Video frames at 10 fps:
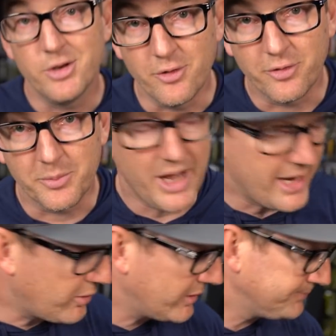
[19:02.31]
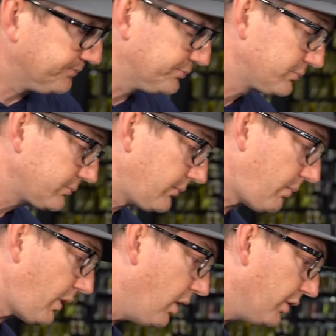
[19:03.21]
new from Daiwa.
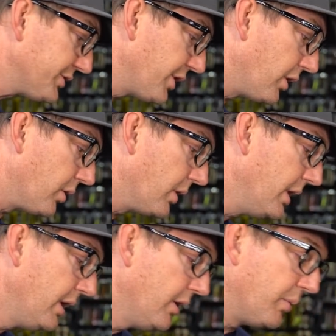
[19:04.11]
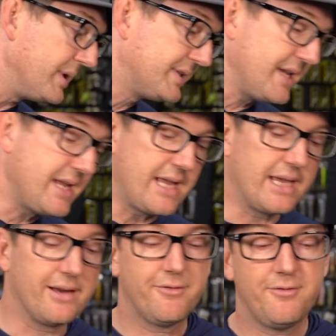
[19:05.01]
Also, we see
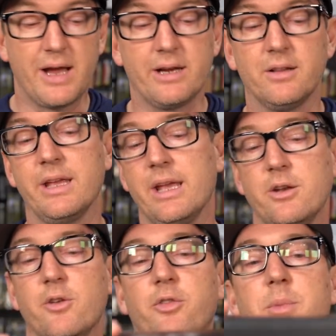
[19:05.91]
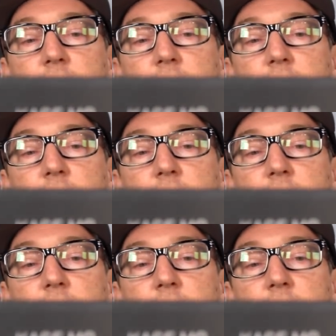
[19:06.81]
in finally, new from